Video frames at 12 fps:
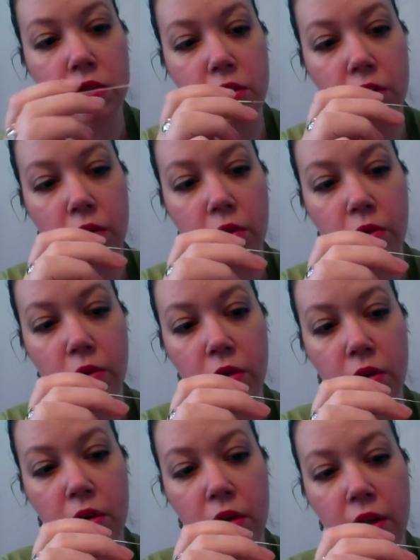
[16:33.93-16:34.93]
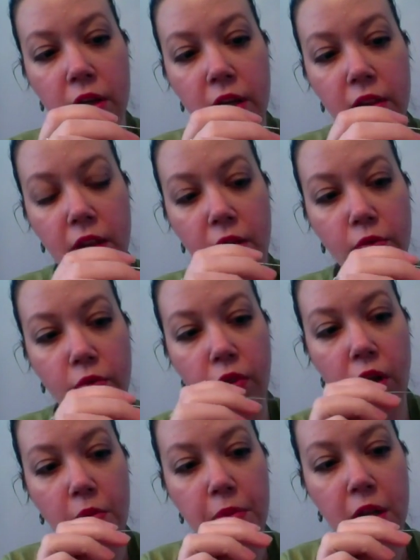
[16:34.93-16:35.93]
to get that
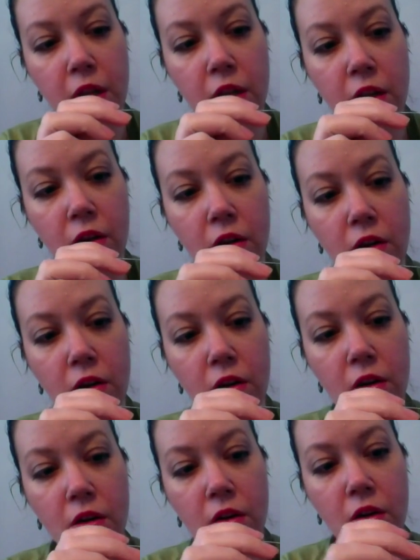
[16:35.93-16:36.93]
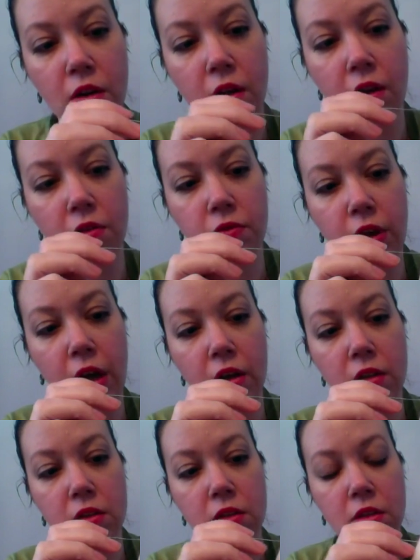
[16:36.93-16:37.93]
floppy ear
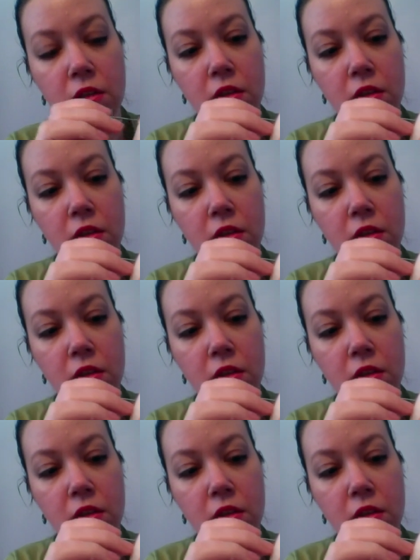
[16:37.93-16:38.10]
effect.